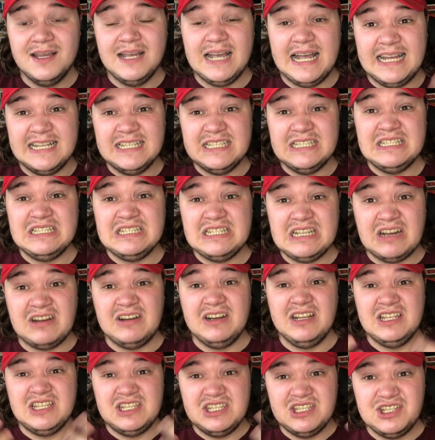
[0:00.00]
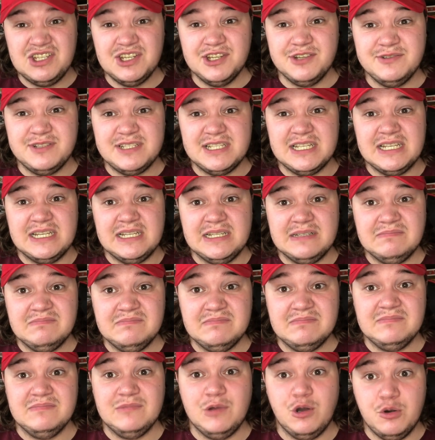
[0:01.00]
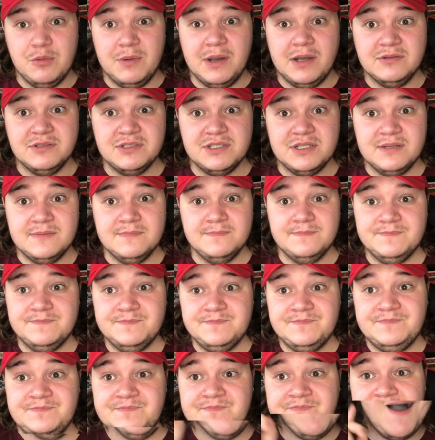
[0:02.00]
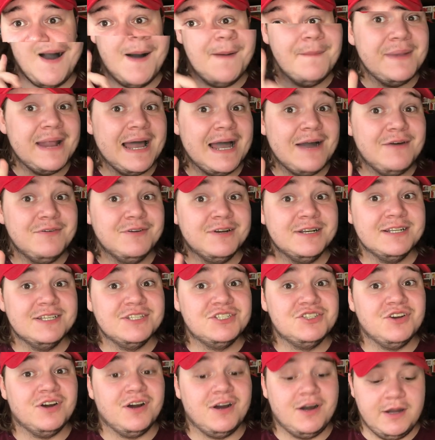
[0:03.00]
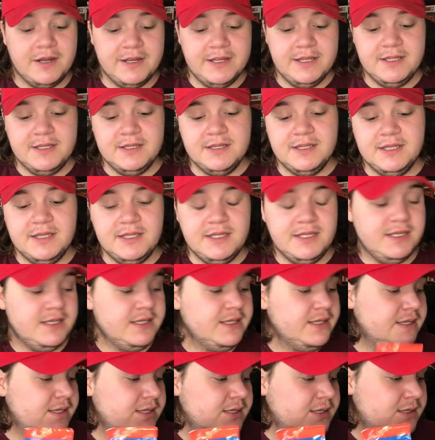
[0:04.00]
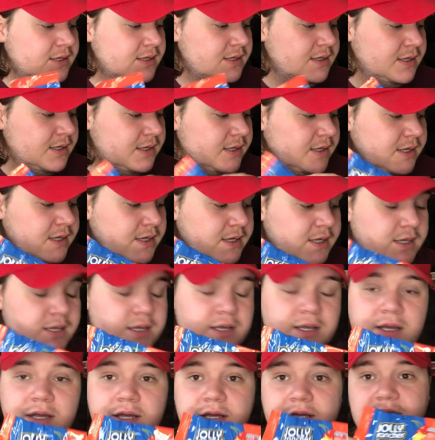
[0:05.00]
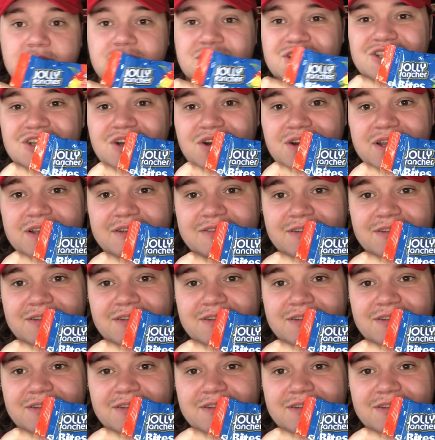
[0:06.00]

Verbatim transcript: and kind of juicy almost. I'm now going to try the Jolly